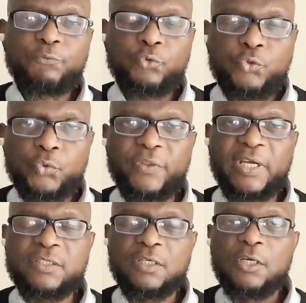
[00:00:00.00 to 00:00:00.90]
To do
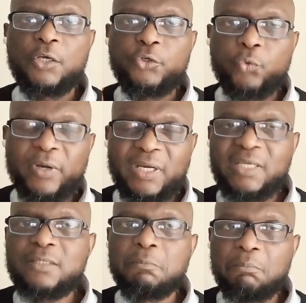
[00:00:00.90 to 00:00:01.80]
that, you
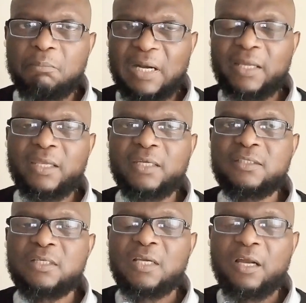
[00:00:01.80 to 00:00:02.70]
need
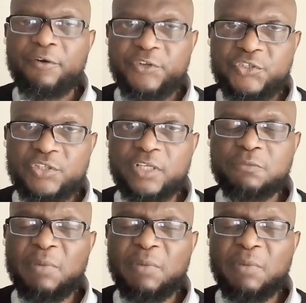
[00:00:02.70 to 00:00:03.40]
market research.